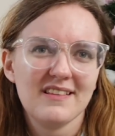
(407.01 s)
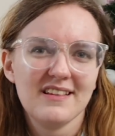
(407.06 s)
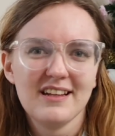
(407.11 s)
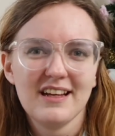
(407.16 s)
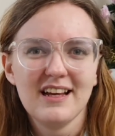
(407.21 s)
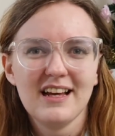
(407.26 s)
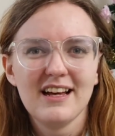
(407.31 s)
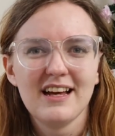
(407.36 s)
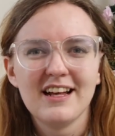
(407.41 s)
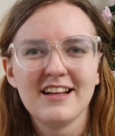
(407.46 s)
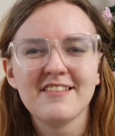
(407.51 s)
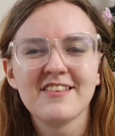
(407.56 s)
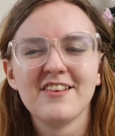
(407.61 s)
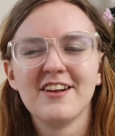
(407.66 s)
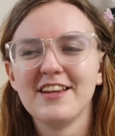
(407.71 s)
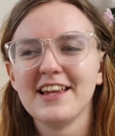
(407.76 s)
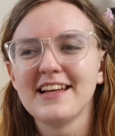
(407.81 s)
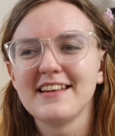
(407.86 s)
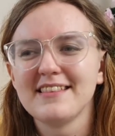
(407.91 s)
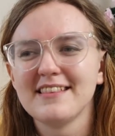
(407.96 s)
yeah, yeah. It's
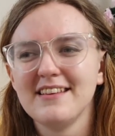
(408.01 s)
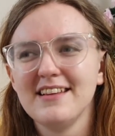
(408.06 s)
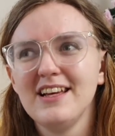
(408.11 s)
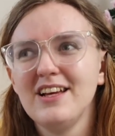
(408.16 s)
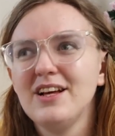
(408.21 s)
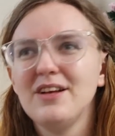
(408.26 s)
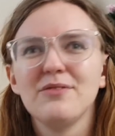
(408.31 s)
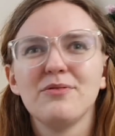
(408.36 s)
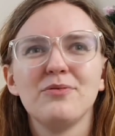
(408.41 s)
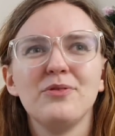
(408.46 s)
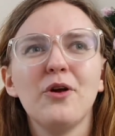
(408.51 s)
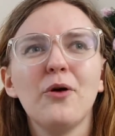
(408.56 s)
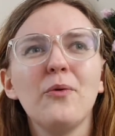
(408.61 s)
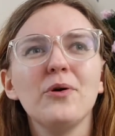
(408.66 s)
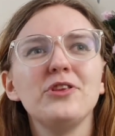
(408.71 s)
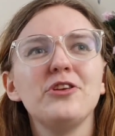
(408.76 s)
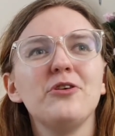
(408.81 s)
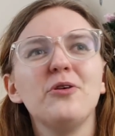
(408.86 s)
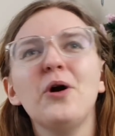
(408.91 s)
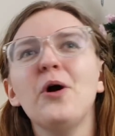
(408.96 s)
not like... No
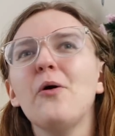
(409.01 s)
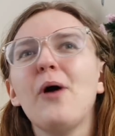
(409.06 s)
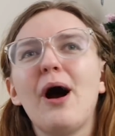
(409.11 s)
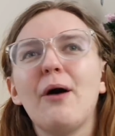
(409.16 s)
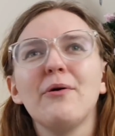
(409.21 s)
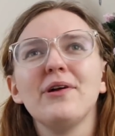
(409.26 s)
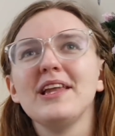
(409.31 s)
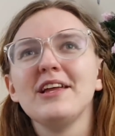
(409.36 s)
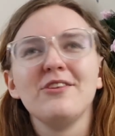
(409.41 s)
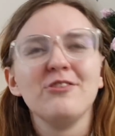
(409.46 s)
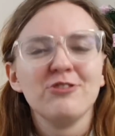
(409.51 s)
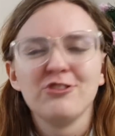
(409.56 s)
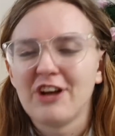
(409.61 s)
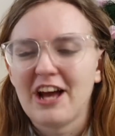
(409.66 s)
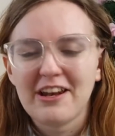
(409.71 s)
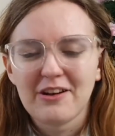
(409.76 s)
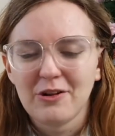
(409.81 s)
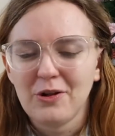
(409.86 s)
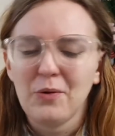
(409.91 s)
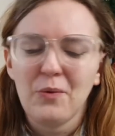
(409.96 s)
one knew who our little
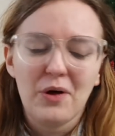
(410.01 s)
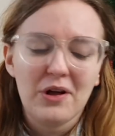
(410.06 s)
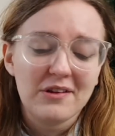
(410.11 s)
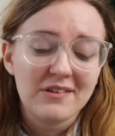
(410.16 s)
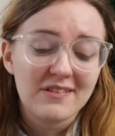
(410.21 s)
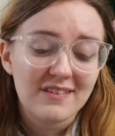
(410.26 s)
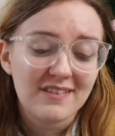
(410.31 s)
channel was,